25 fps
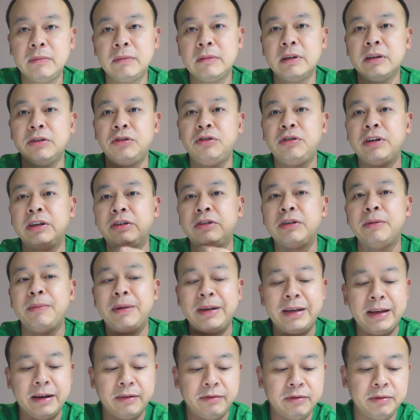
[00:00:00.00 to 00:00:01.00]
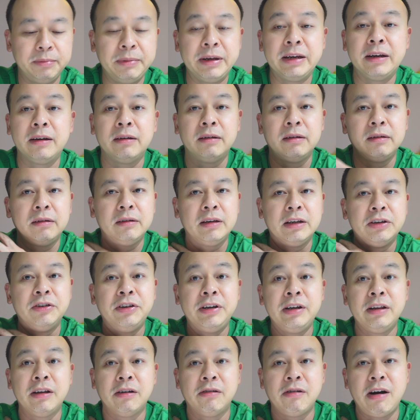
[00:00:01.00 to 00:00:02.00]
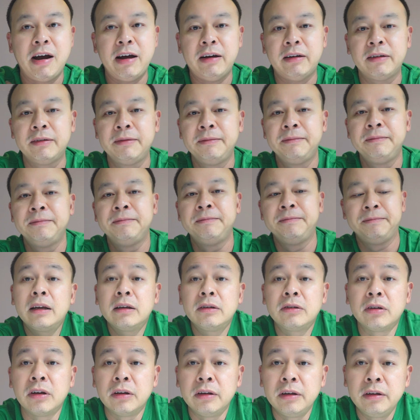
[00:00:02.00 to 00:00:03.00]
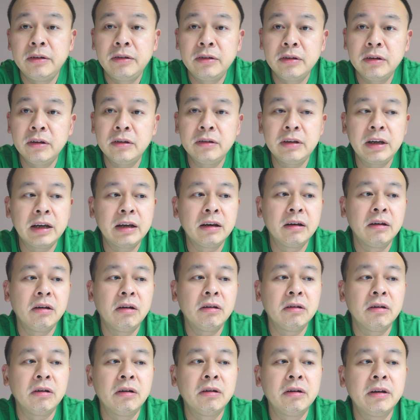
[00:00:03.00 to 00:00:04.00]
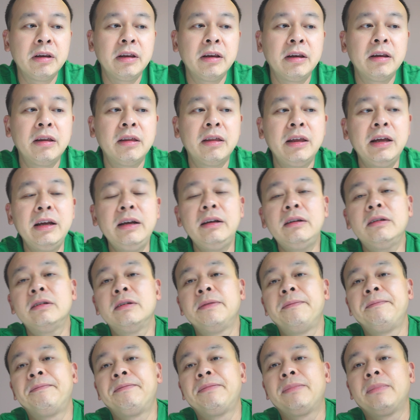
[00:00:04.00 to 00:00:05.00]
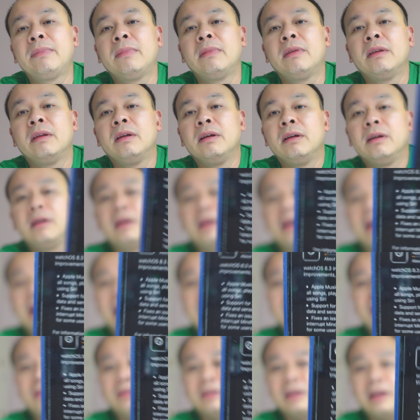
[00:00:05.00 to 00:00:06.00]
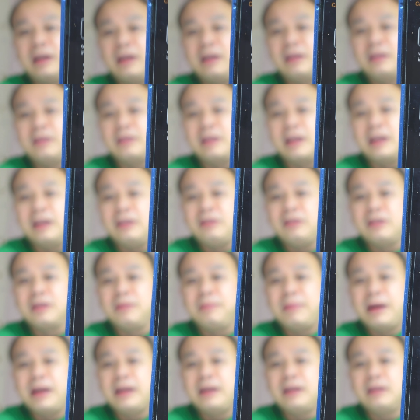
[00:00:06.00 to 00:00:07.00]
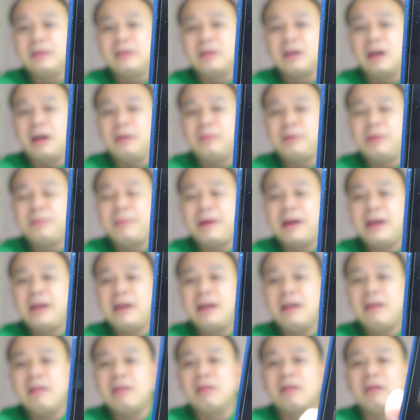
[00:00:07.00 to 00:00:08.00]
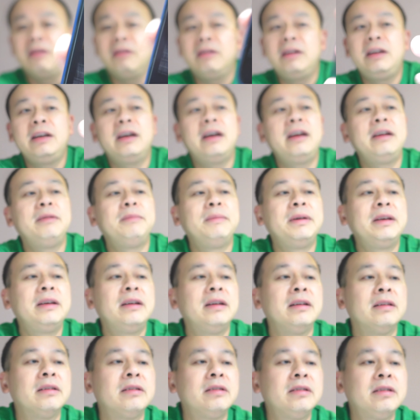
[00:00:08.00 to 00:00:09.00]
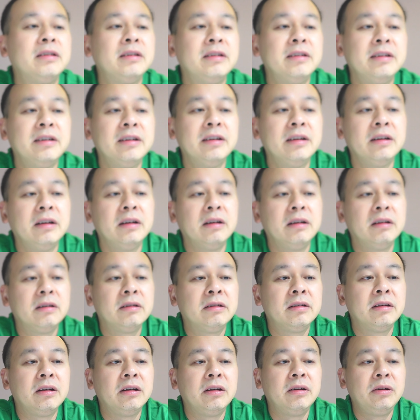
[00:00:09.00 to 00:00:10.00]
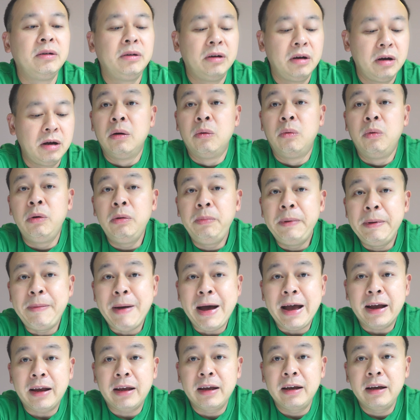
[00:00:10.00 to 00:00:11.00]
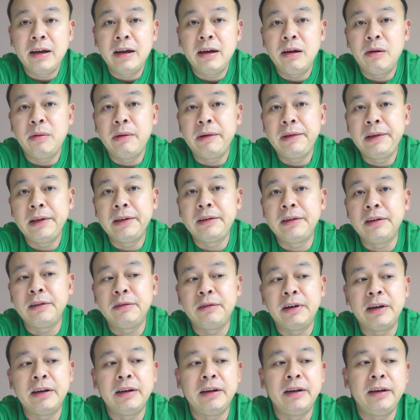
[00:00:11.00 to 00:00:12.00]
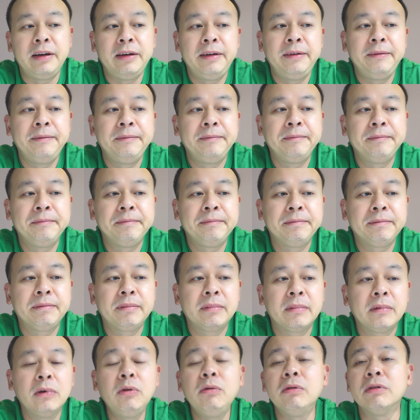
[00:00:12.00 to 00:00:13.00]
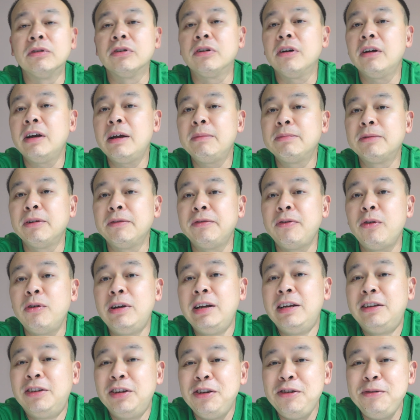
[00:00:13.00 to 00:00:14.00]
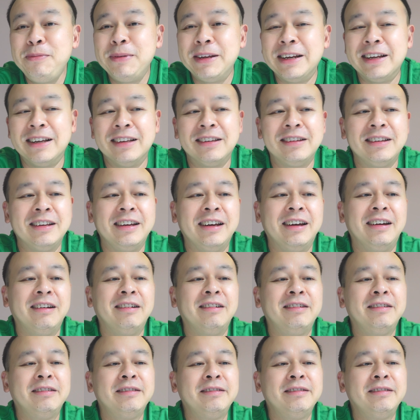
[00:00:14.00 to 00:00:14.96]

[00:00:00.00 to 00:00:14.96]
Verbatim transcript: Just stretching my neck for a minute. Did you hear the crack? So this is going to take a lot longer than it thinks. It says estimated time remaining 38 minutes. So we'll be back when this is ready. Oh, it's gone up to 42 minutes now.